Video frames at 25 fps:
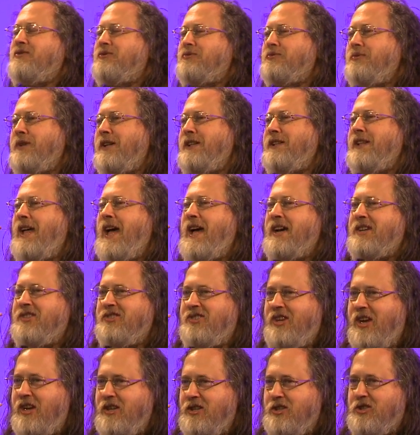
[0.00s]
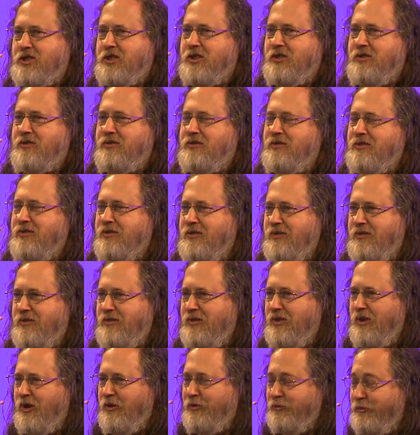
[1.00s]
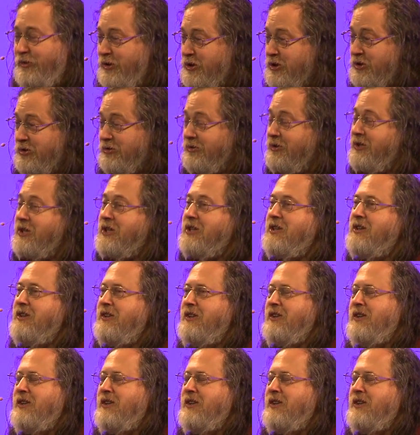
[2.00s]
relaxation officially